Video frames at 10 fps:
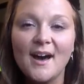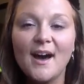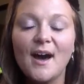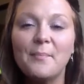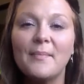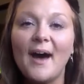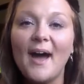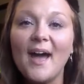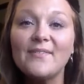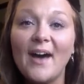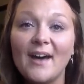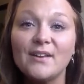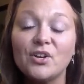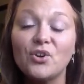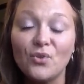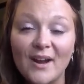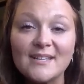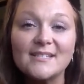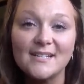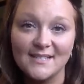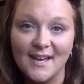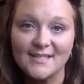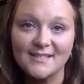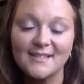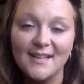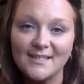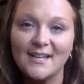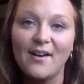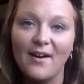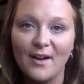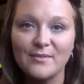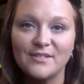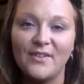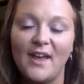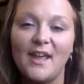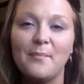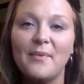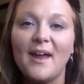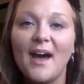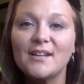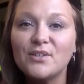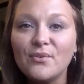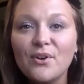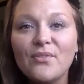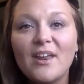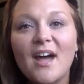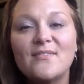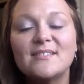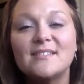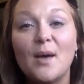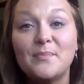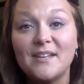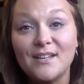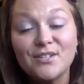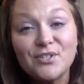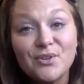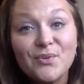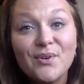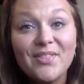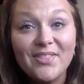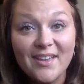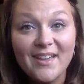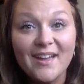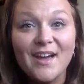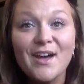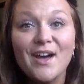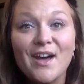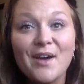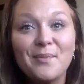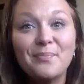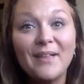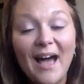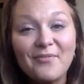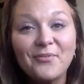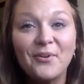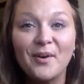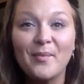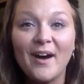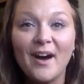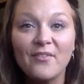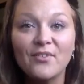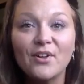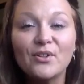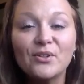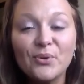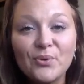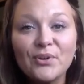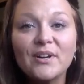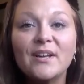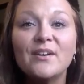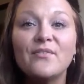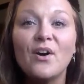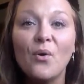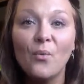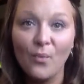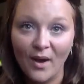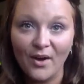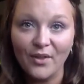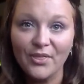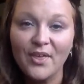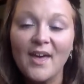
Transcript: I have had great success. That's how I would define it. But I don't know that I have stepped into the platform of lucrative wealth.